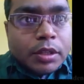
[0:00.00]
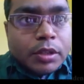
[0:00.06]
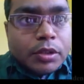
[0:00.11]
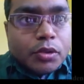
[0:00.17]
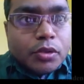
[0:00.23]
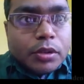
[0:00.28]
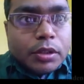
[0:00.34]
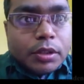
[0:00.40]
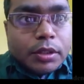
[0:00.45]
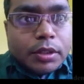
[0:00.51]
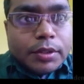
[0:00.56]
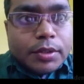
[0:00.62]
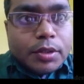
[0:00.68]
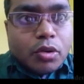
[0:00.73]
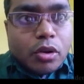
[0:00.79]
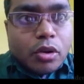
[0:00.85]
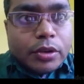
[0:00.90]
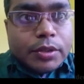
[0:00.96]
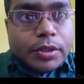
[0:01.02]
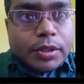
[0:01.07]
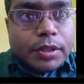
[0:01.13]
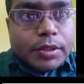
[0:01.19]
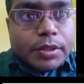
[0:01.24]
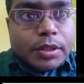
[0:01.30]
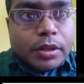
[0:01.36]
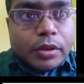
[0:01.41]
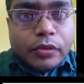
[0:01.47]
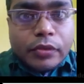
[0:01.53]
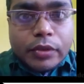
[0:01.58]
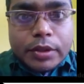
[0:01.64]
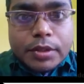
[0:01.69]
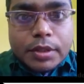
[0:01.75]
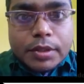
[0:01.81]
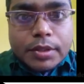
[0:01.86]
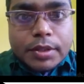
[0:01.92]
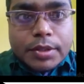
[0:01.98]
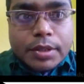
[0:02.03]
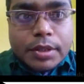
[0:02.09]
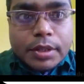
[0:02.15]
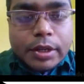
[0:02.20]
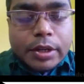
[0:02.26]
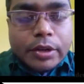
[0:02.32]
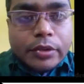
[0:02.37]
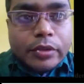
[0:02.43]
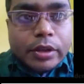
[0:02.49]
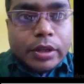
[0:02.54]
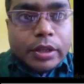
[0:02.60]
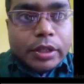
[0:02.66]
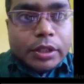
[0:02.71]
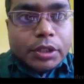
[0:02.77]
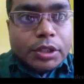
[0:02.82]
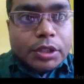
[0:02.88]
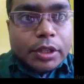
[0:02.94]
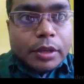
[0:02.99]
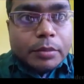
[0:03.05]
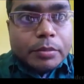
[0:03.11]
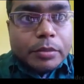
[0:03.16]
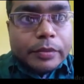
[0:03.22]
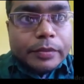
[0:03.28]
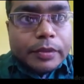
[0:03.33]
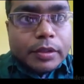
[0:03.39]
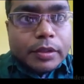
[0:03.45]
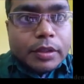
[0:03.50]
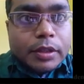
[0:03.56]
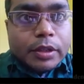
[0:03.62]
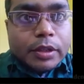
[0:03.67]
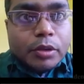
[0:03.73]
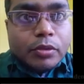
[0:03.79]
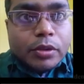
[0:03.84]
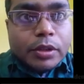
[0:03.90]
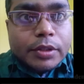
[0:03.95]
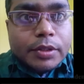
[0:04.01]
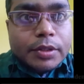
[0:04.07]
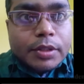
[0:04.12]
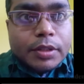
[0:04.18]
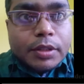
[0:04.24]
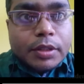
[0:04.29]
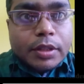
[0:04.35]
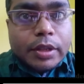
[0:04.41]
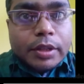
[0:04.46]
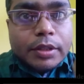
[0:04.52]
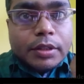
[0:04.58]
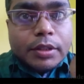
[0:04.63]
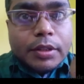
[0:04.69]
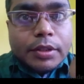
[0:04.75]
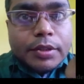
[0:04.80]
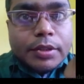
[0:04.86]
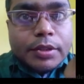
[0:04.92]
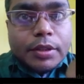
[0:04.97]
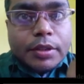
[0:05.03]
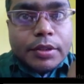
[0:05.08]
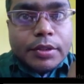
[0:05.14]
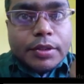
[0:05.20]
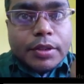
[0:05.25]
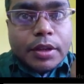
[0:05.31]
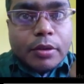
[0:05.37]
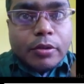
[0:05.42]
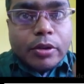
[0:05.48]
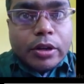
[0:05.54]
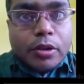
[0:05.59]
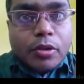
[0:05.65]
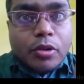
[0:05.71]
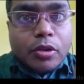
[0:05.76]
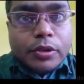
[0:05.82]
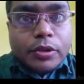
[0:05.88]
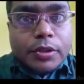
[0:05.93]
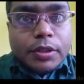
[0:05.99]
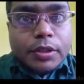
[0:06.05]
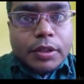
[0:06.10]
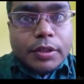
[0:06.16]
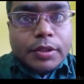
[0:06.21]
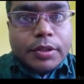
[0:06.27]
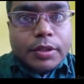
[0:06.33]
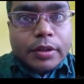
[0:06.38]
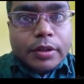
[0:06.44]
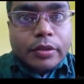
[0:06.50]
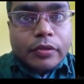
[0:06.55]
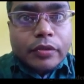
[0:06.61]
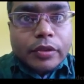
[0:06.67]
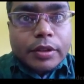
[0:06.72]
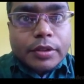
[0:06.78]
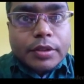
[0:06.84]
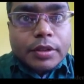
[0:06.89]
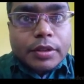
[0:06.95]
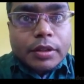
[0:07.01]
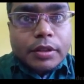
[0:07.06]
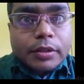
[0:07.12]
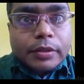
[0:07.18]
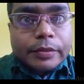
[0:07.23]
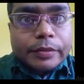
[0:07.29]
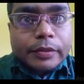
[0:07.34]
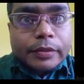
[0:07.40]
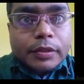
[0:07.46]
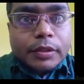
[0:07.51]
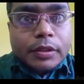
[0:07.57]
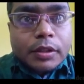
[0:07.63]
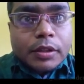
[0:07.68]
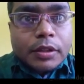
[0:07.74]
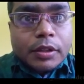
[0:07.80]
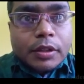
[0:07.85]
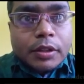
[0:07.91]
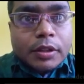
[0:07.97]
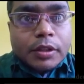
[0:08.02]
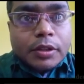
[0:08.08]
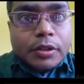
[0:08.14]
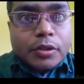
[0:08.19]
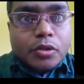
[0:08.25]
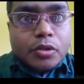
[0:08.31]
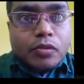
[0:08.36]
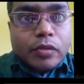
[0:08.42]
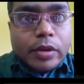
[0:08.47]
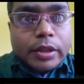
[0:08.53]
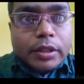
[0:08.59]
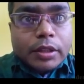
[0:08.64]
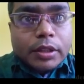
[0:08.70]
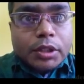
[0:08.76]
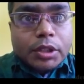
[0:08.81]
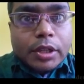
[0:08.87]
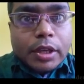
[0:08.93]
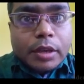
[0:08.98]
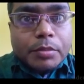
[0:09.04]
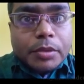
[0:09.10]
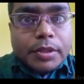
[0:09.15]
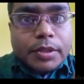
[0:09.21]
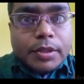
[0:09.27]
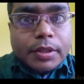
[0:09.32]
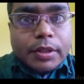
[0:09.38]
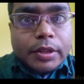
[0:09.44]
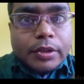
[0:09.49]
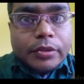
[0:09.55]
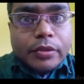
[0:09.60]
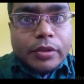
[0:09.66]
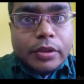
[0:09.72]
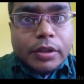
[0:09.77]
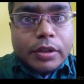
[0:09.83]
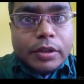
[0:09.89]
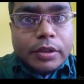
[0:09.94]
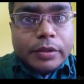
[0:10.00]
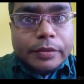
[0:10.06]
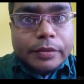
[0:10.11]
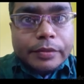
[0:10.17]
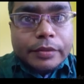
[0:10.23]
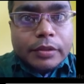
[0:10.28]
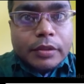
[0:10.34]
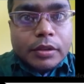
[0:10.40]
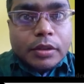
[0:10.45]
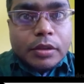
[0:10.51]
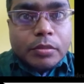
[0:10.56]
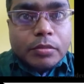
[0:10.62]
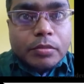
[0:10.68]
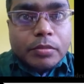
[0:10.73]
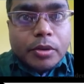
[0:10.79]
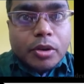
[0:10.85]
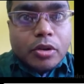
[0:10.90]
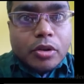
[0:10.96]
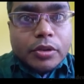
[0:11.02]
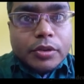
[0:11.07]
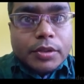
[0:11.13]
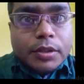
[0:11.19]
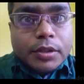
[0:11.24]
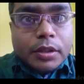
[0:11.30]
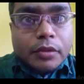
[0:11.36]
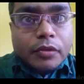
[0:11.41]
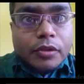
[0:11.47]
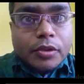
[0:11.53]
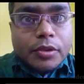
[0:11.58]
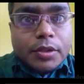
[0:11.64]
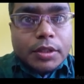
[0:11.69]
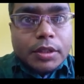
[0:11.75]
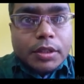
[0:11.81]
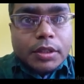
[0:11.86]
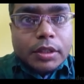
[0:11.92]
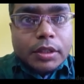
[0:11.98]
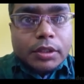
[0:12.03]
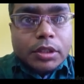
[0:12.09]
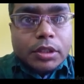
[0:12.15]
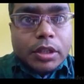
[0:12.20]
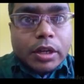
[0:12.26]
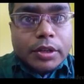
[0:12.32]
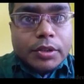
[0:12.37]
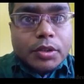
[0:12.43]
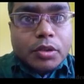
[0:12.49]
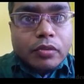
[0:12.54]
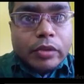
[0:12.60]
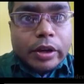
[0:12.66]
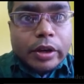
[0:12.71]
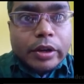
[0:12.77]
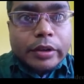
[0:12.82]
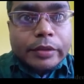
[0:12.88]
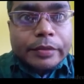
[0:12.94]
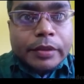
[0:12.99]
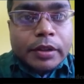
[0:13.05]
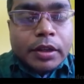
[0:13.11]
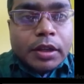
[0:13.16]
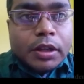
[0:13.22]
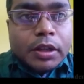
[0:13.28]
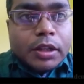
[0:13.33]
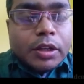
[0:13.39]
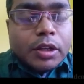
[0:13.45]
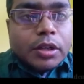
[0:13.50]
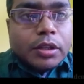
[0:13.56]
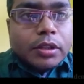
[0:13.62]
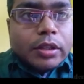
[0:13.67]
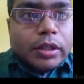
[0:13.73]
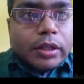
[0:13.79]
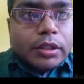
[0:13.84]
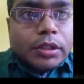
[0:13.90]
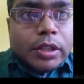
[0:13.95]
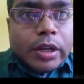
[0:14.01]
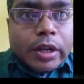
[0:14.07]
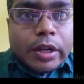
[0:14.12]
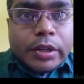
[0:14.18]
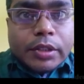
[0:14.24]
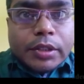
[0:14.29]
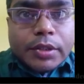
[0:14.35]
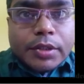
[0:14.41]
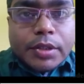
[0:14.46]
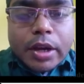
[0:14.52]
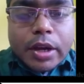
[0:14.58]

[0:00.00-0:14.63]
So this Gaussian surface is a cylindrical in shape. Here you can see that this is our Gaussian surface, right? So why the shape is cylindrical? Because if you see the charged wire, the charges